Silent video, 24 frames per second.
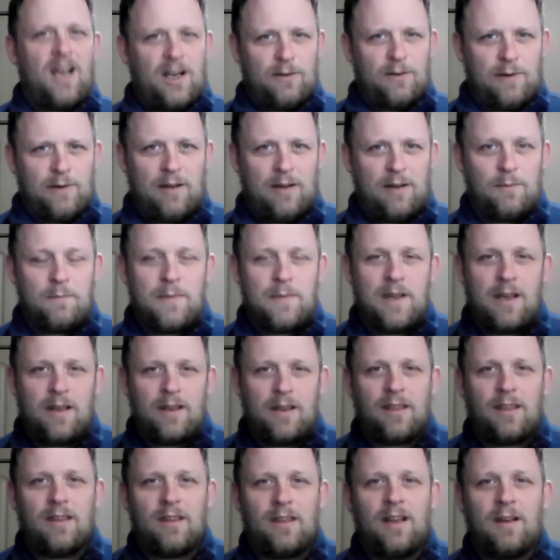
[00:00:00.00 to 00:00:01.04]
around
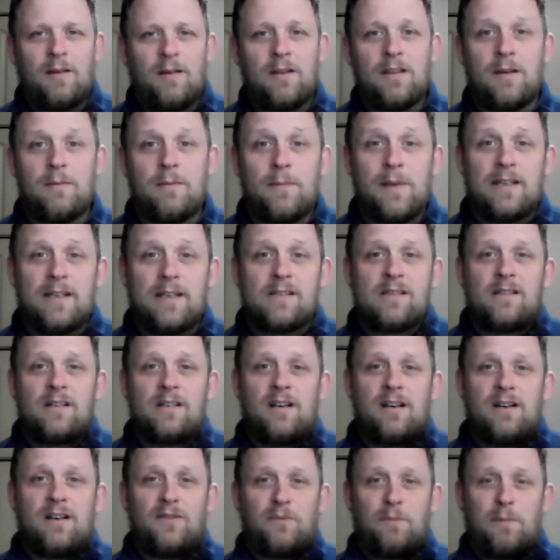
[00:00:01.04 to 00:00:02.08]
myth that might
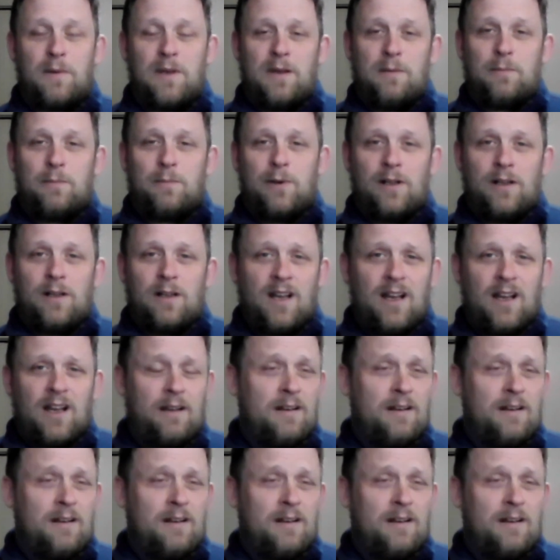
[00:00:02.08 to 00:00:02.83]
serve people.